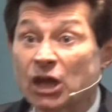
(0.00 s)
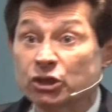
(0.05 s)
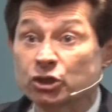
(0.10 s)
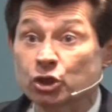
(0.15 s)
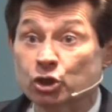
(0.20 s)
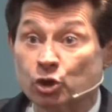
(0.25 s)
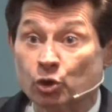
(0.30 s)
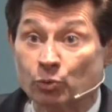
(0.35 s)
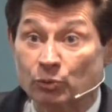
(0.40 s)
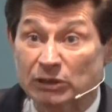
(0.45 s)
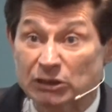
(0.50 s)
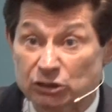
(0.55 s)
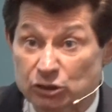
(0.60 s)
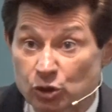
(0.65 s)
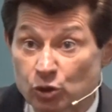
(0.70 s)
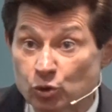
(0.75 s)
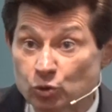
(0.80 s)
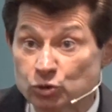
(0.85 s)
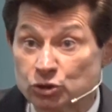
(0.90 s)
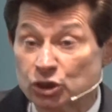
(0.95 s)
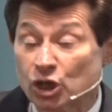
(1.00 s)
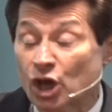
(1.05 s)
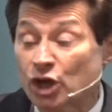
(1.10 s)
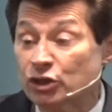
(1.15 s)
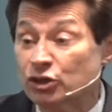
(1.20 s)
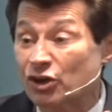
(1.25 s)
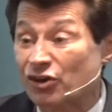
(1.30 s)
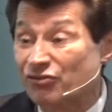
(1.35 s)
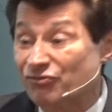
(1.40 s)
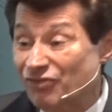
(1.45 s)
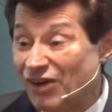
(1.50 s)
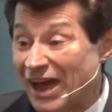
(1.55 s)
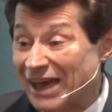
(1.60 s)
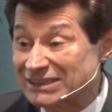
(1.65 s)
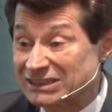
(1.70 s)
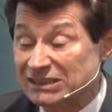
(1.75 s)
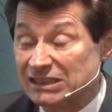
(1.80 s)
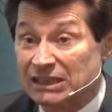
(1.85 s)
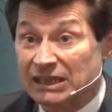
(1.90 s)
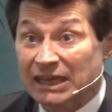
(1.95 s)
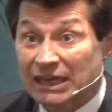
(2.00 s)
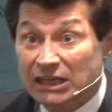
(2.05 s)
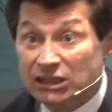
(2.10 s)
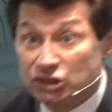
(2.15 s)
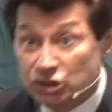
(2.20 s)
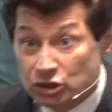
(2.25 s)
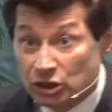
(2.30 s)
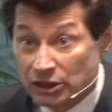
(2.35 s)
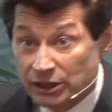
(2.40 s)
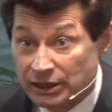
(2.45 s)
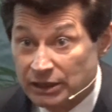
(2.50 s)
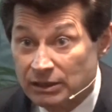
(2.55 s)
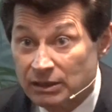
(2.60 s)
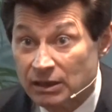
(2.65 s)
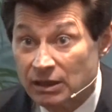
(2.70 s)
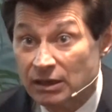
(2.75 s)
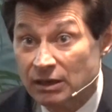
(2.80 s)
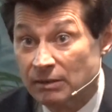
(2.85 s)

you can reduce your fasting insulin